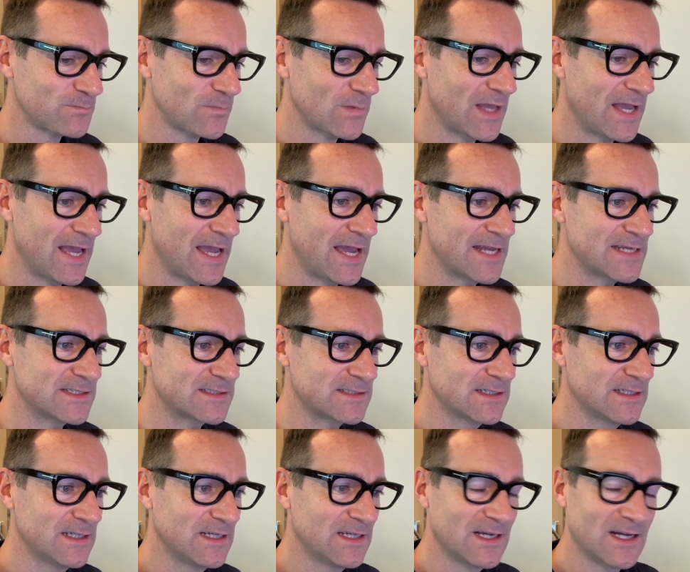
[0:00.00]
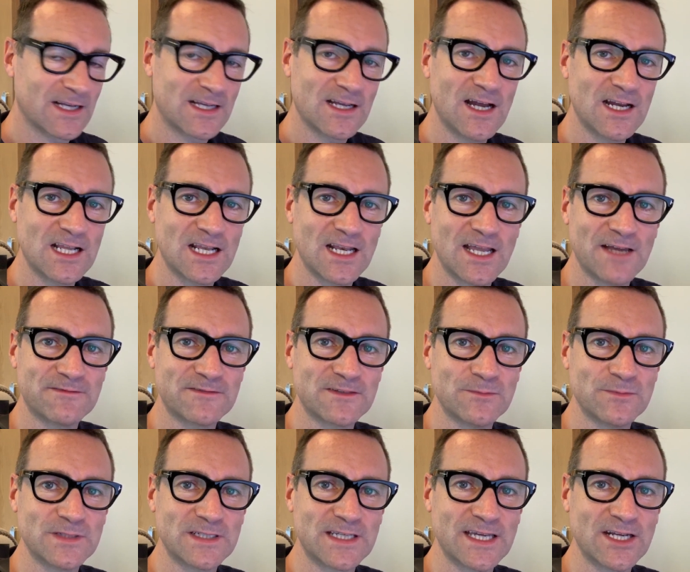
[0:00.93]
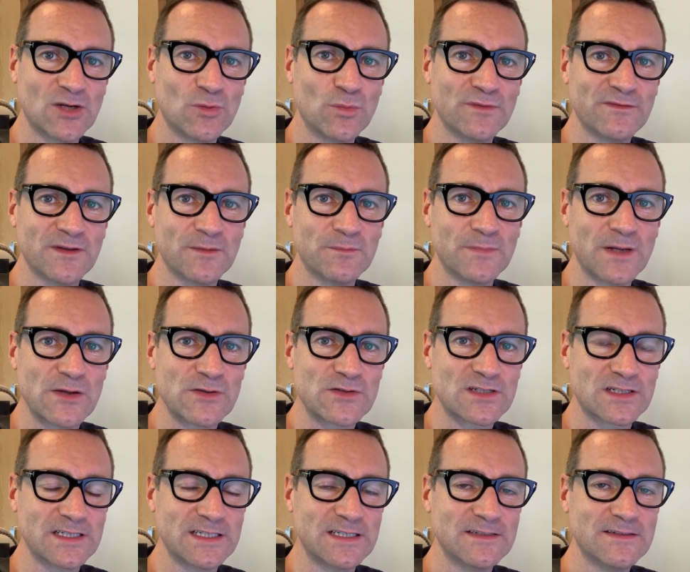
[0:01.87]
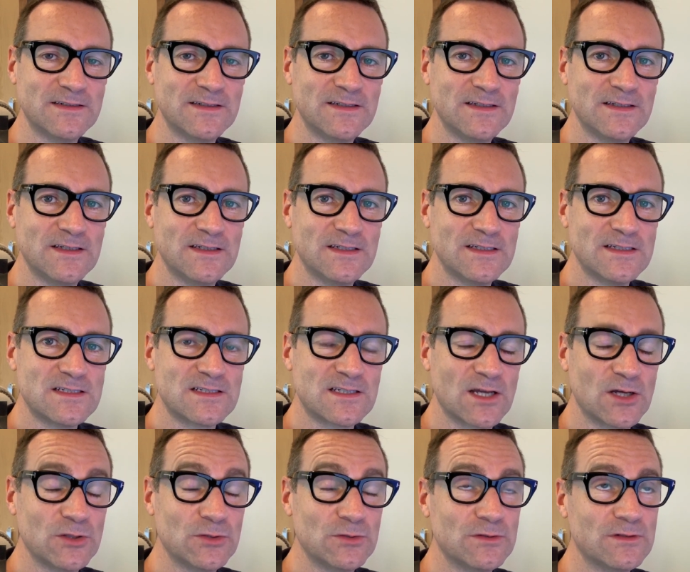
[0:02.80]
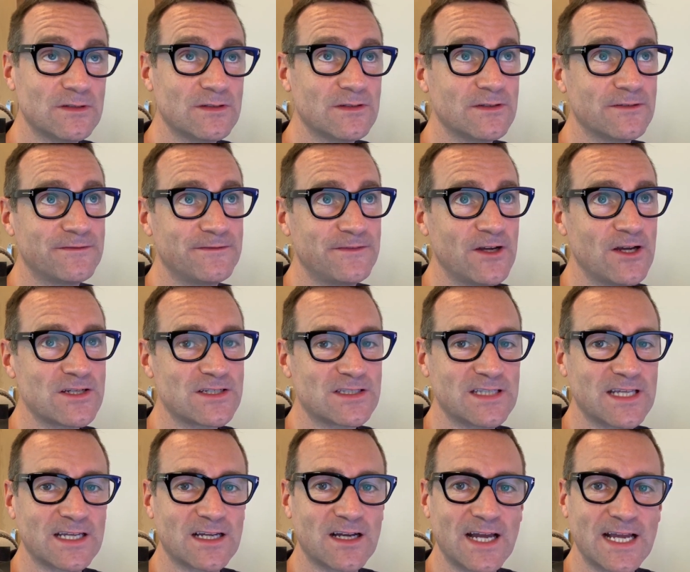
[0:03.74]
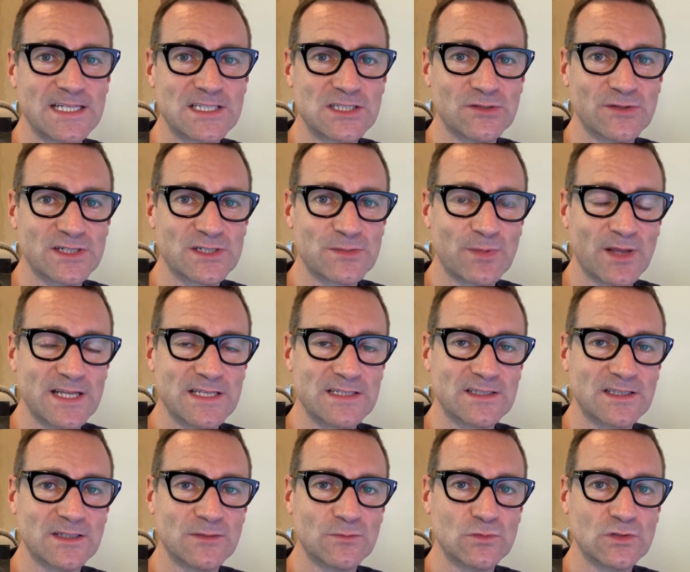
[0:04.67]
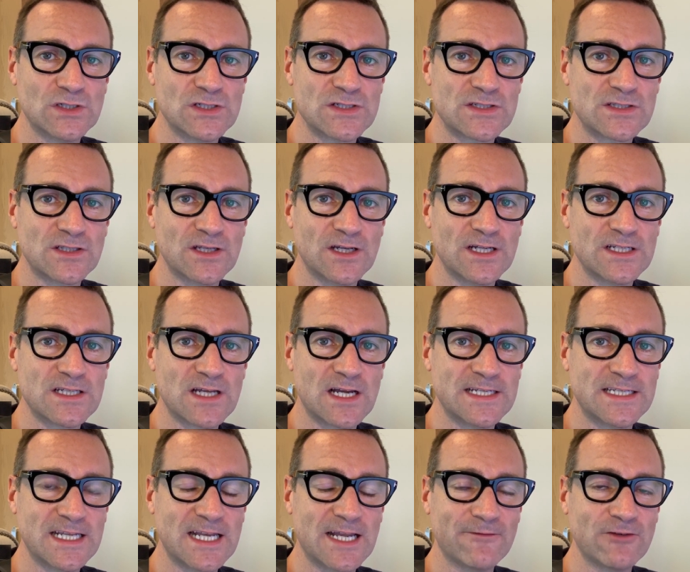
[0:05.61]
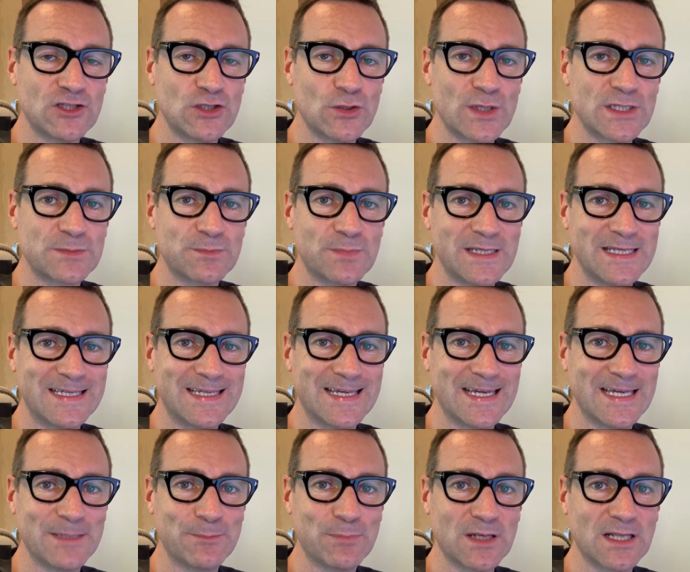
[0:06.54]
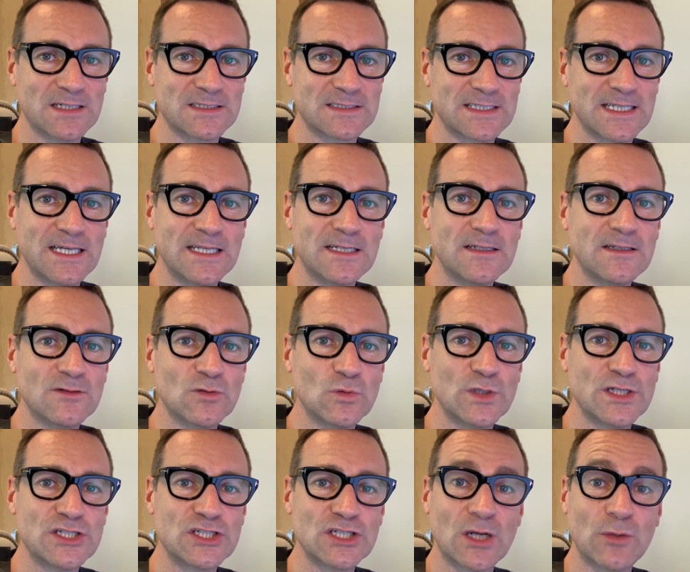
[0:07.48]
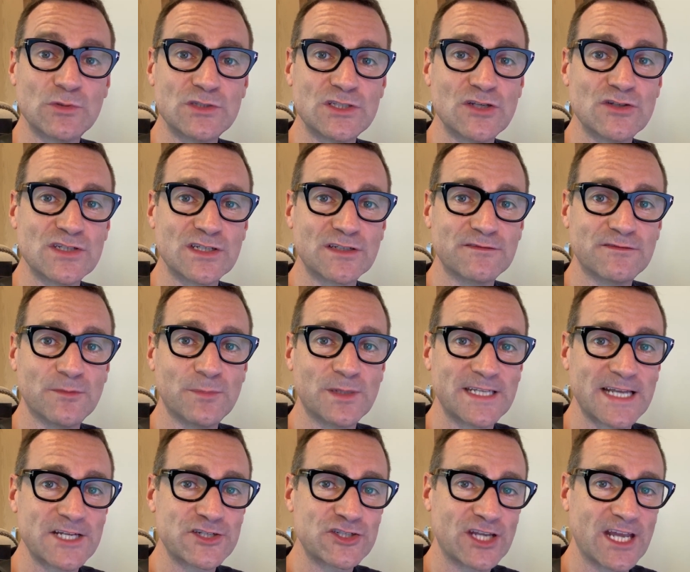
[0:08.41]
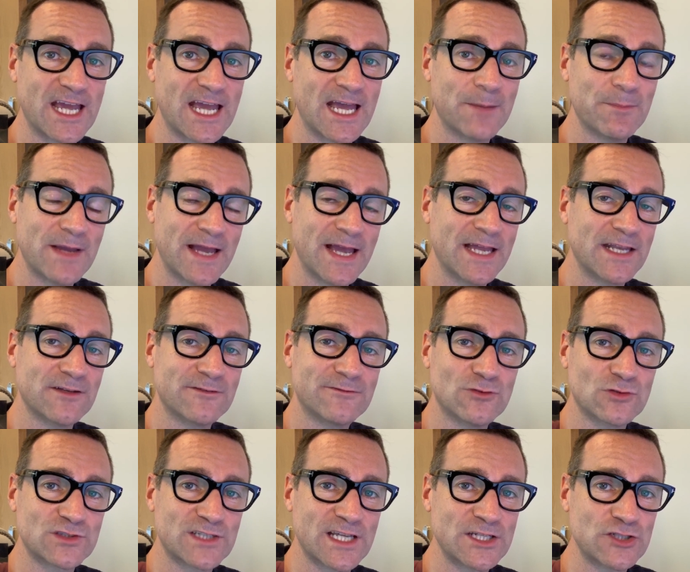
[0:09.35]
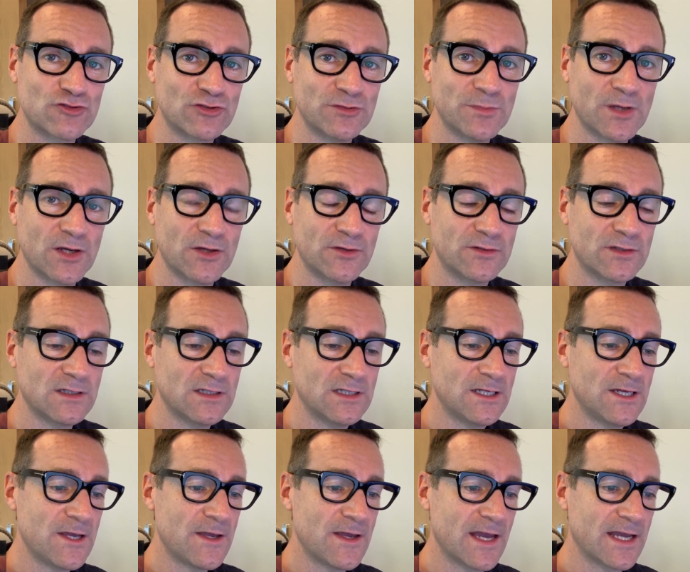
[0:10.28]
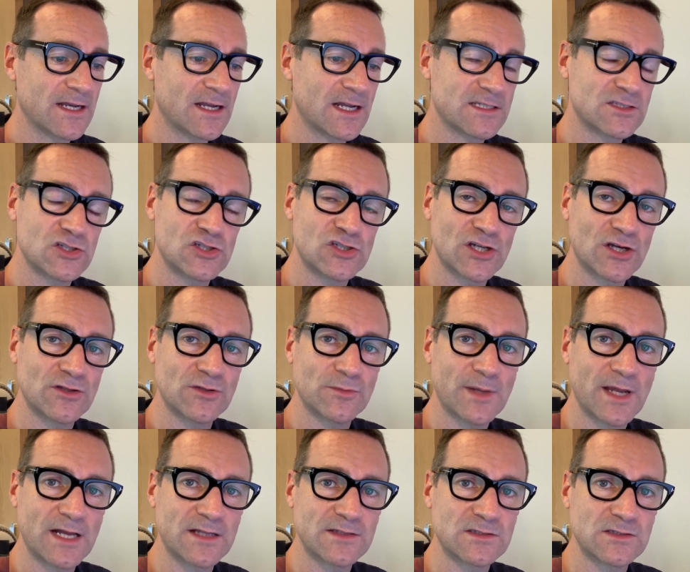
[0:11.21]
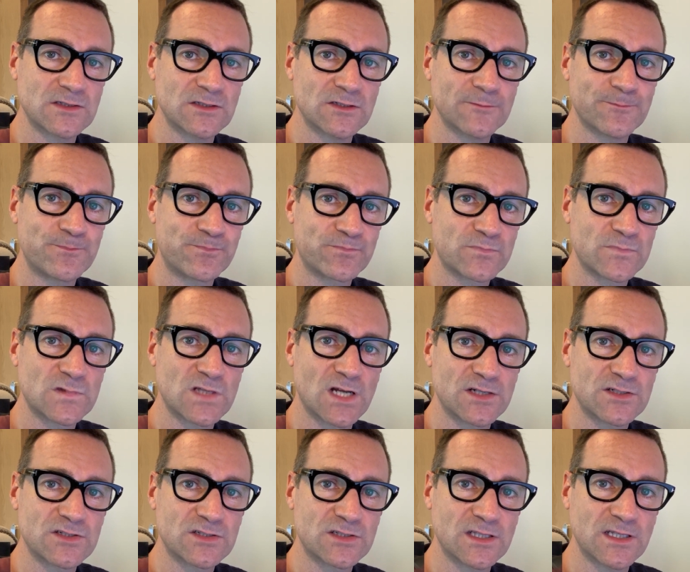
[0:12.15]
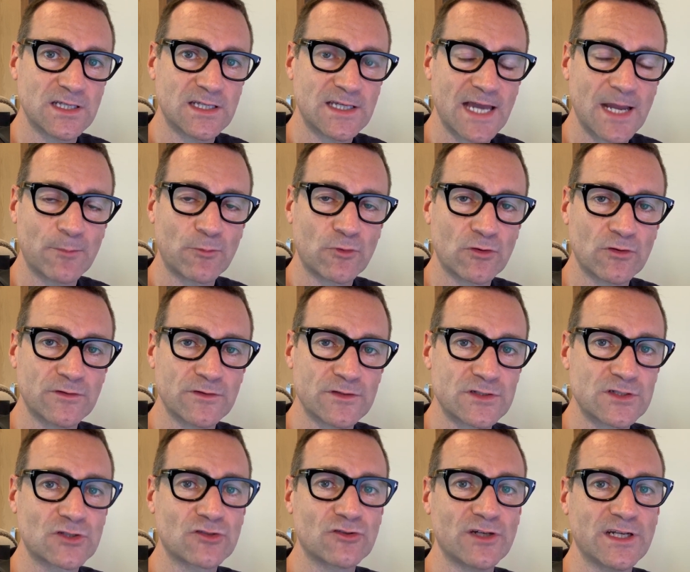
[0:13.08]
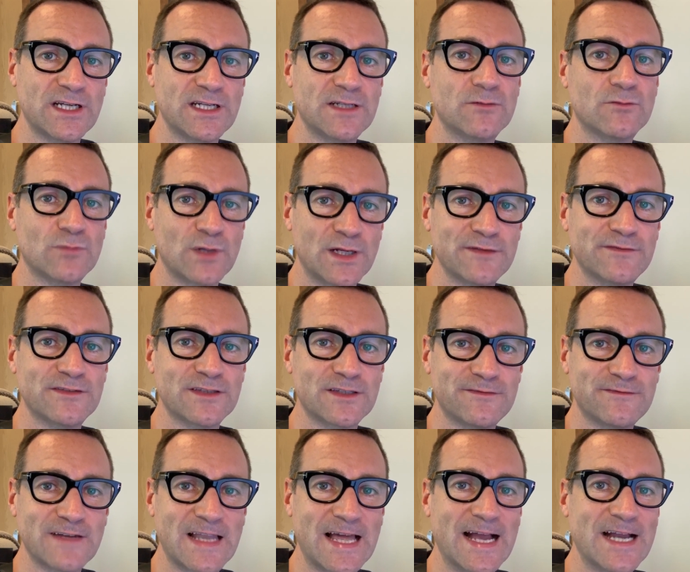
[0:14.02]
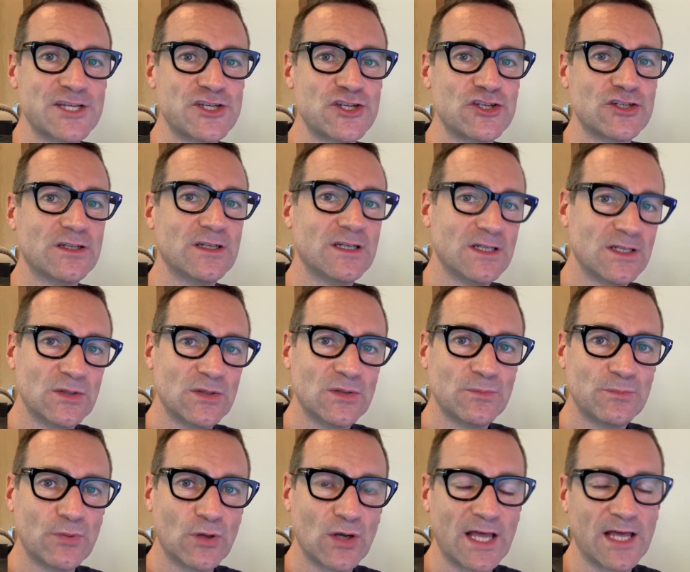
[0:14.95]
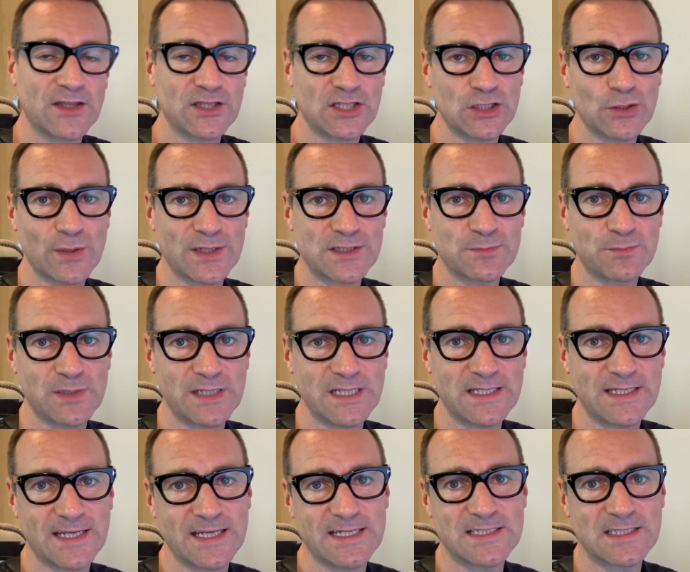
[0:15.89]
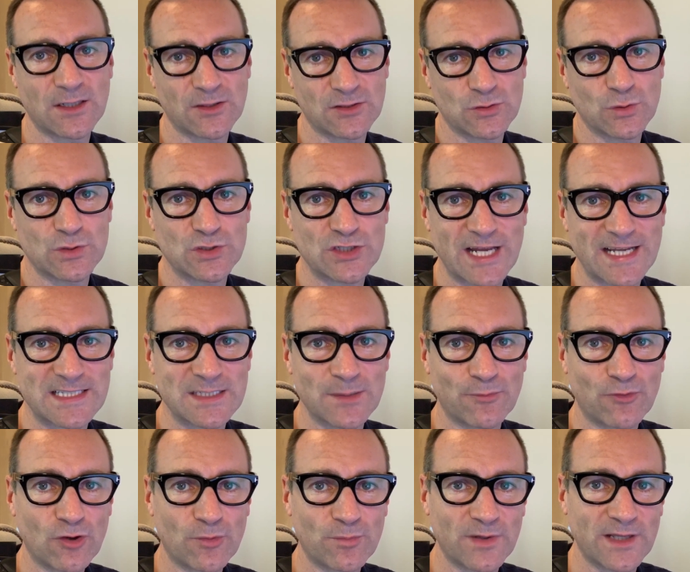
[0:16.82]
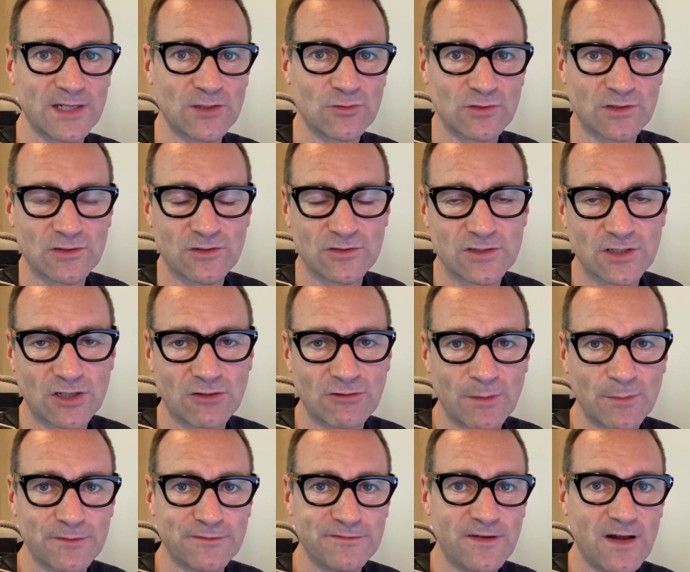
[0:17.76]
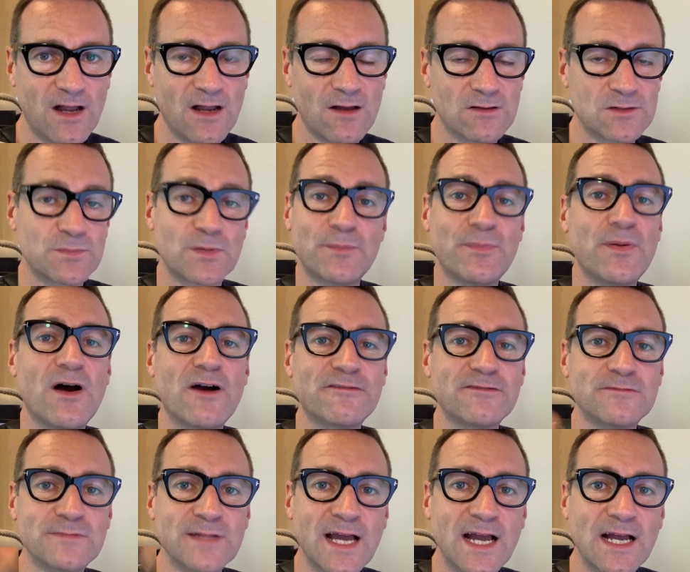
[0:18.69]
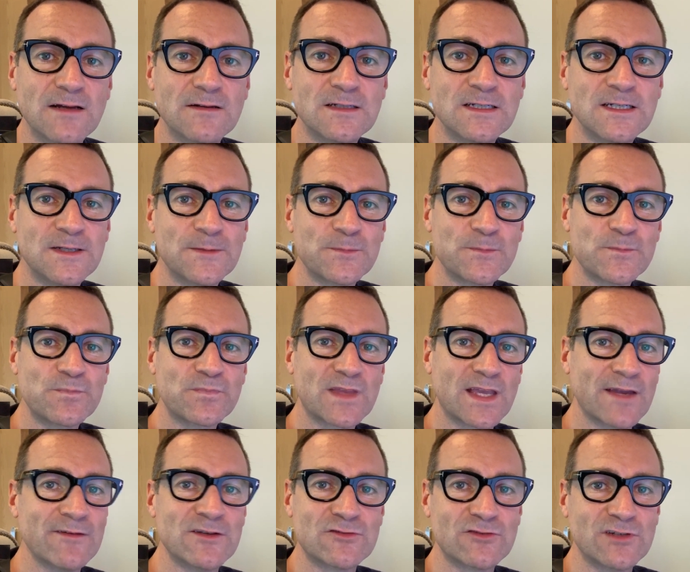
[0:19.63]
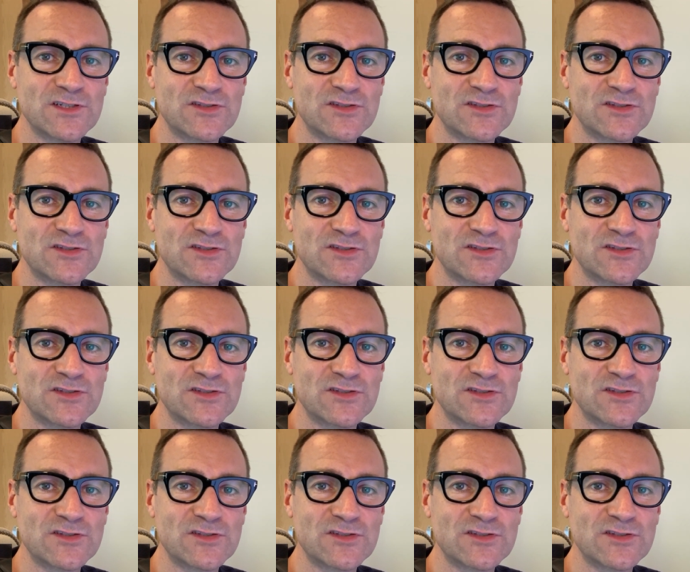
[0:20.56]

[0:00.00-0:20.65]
and I kind of left them to get on with it mostly. So the first thing I had to explain to them was that I did have a USB key plugged in, which I was using for my dash cam and for Sentry mode, and I had to show them how to touch the camera on the screen, wait for the flash, pull out the USB key so to eject it properly in order not to corrupt the files. But apart from that, it was really